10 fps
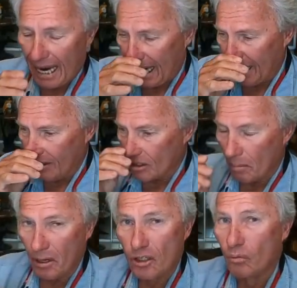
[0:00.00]
And
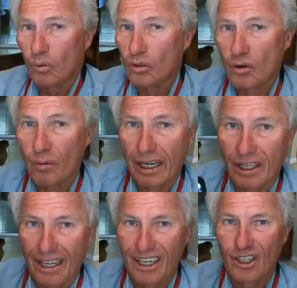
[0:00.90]
there's a bunch of rules and
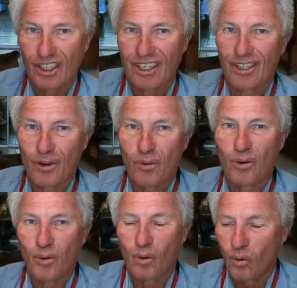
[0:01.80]
regulations. It's so
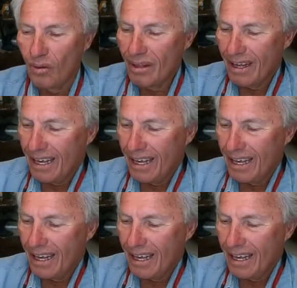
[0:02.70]
cool.